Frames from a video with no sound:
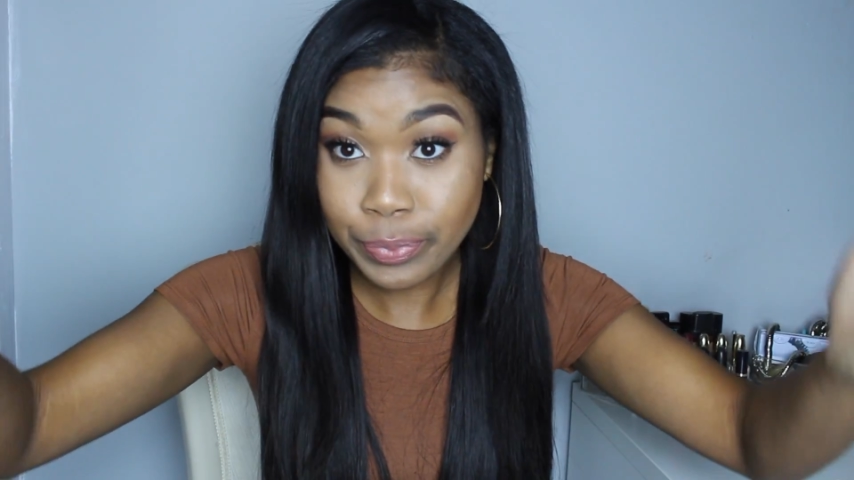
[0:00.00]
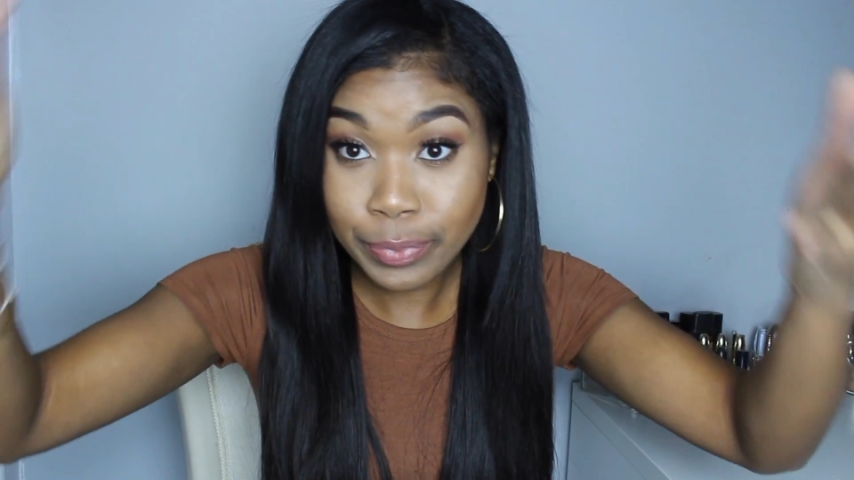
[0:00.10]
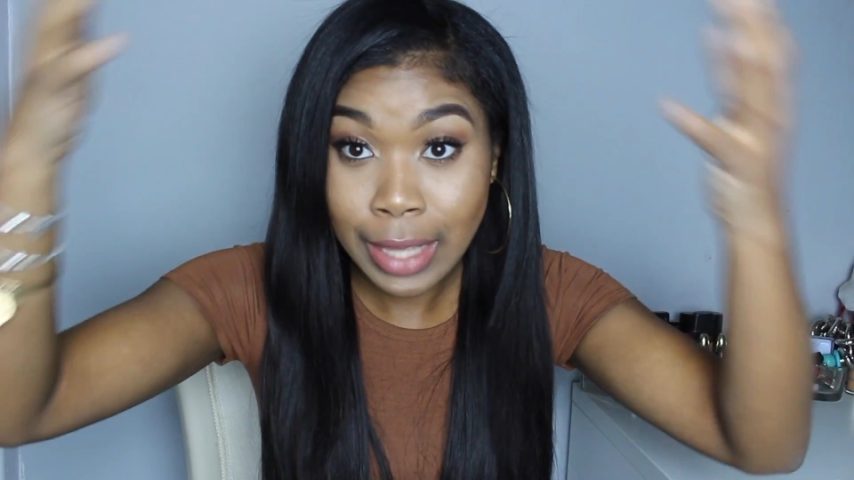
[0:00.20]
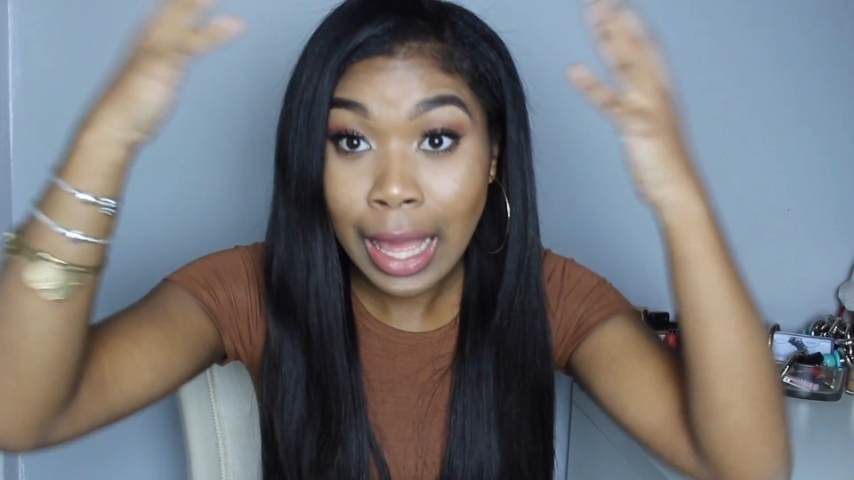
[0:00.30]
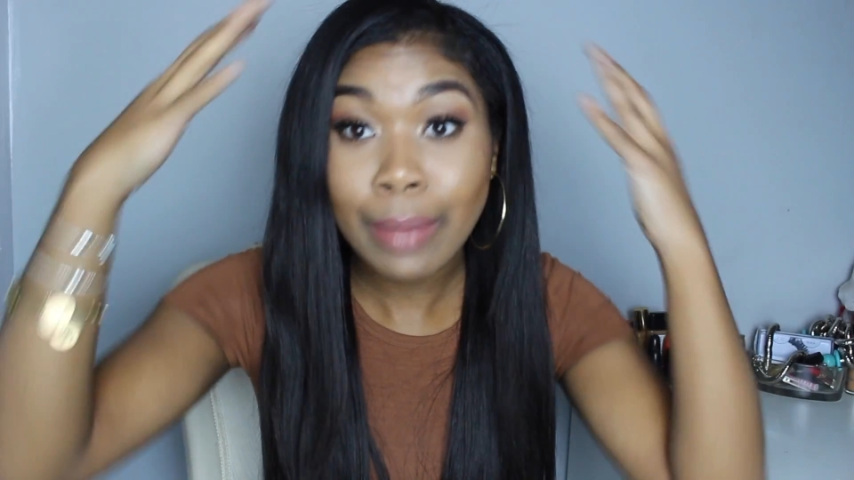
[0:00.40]

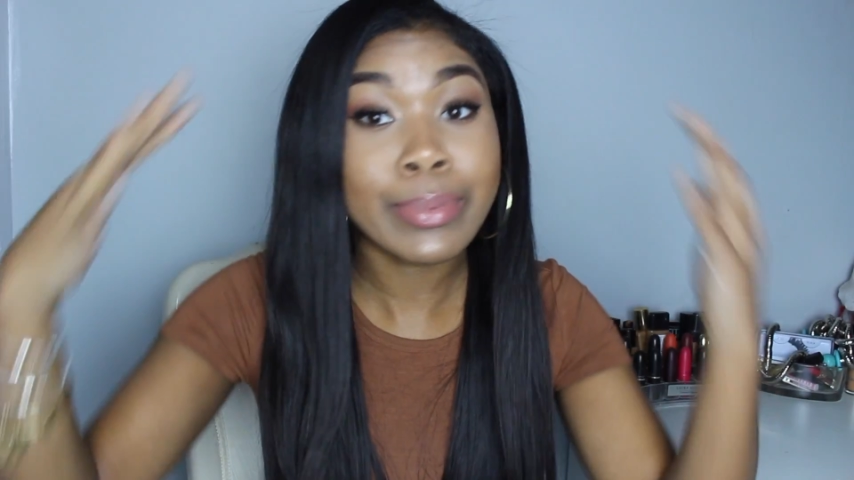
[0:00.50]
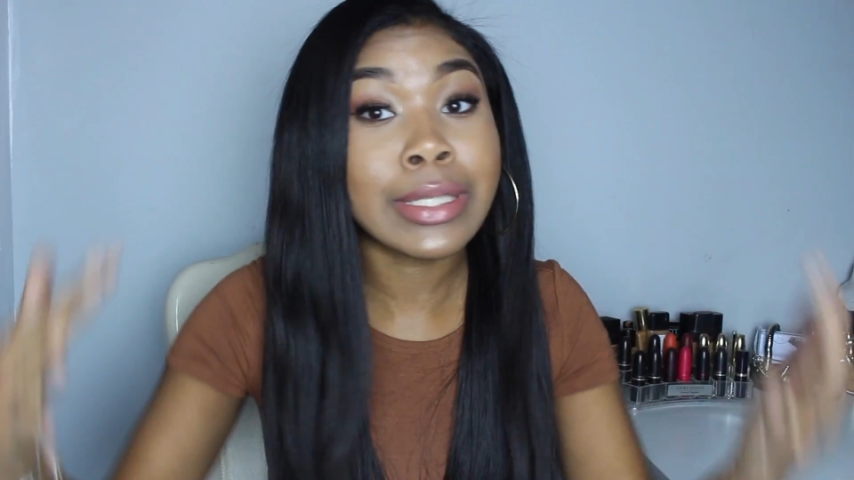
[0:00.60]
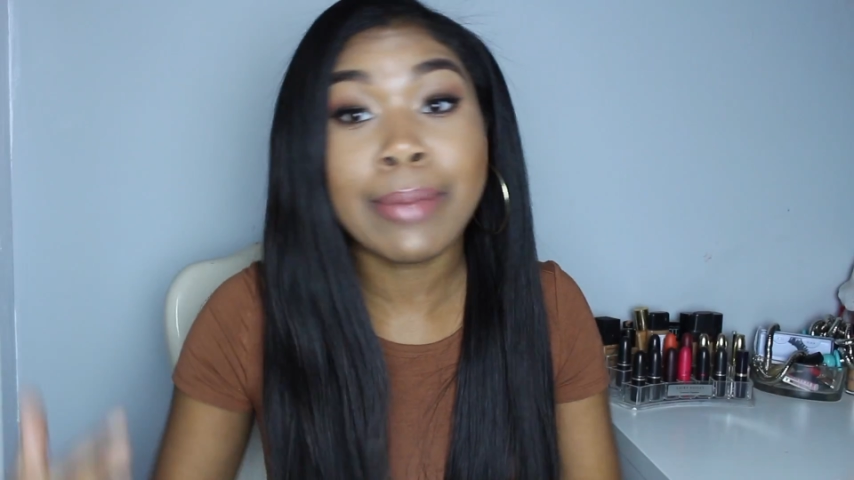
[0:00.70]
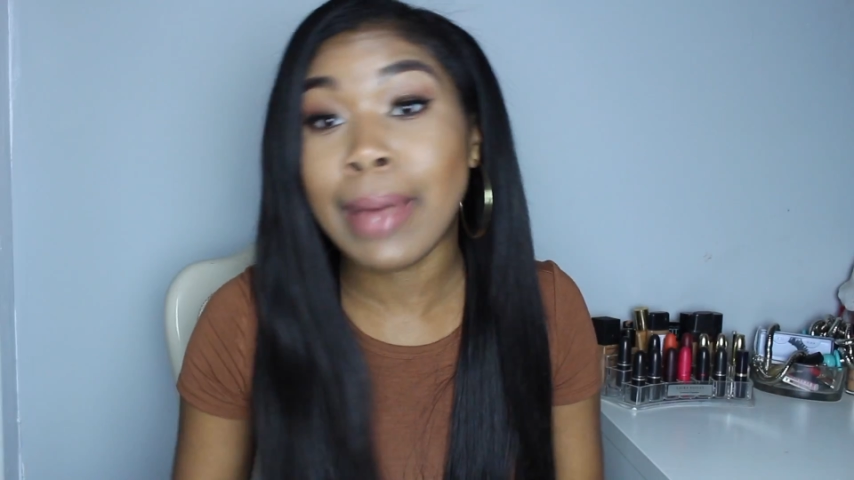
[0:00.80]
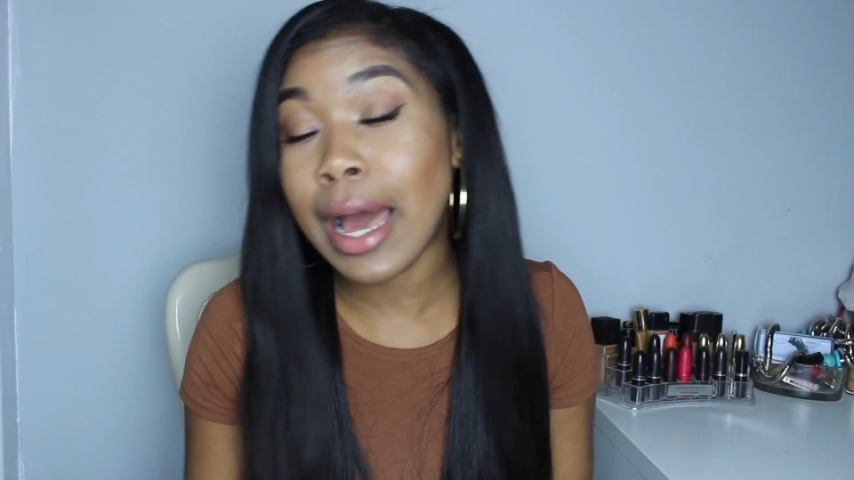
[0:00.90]
top
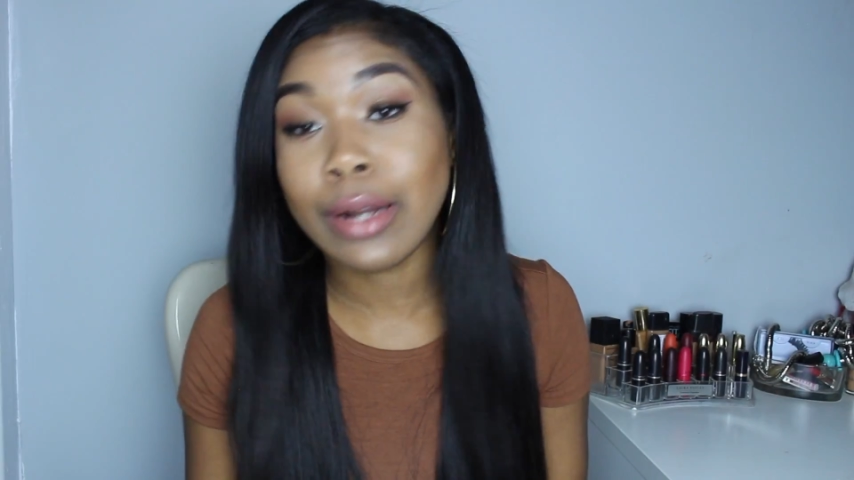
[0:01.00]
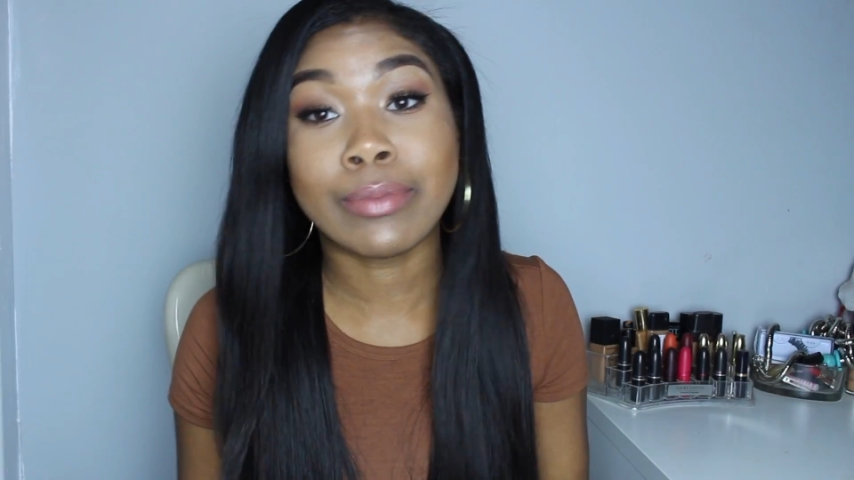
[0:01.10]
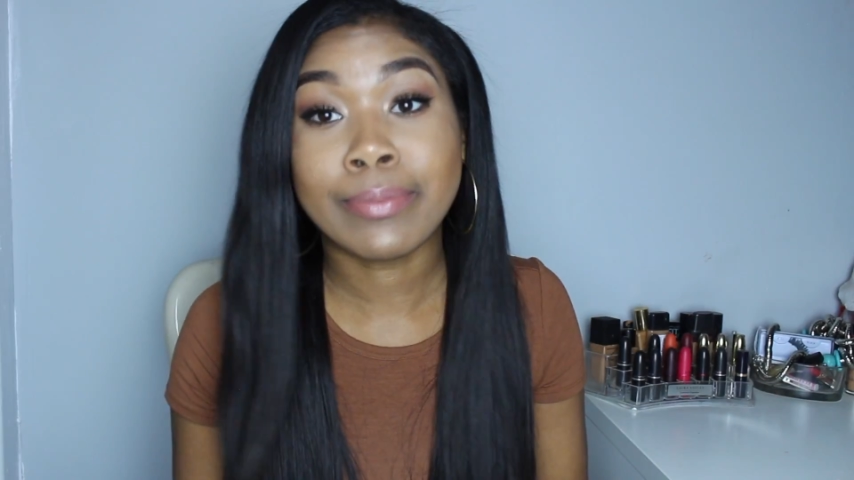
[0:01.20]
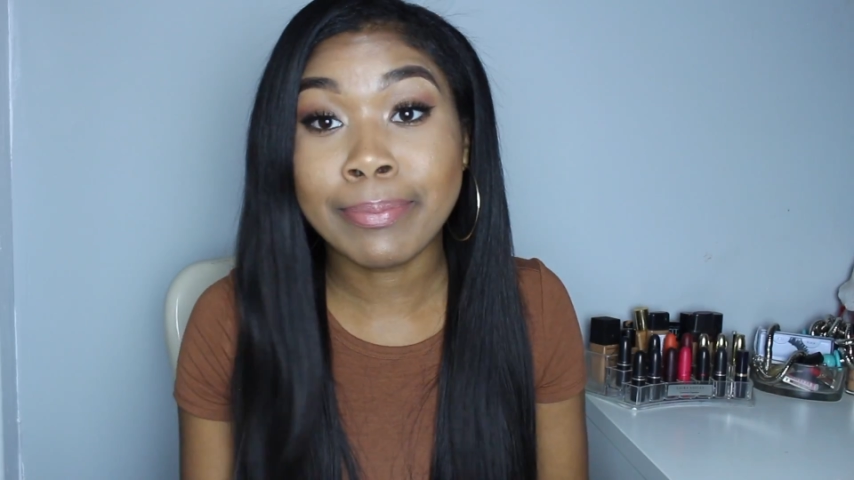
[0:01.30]
to bottom,